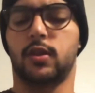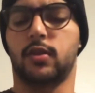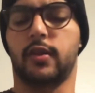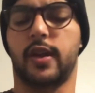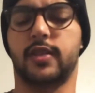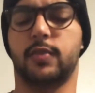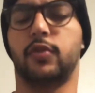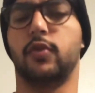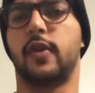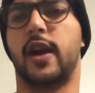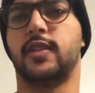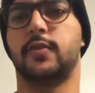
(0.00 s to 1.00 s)
last blue
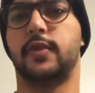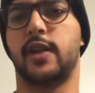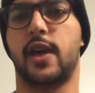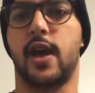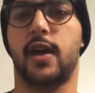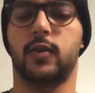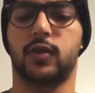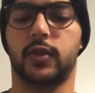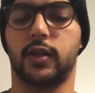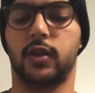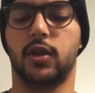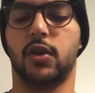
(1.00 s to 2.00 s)
raspberry I had was
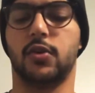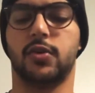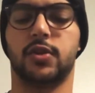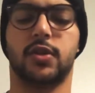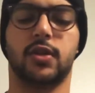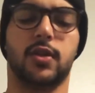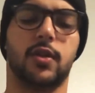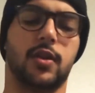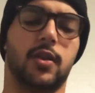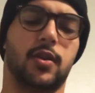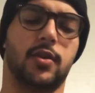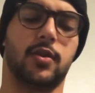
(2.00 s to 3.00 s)
like Ghost,
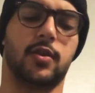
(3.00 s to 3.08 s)
and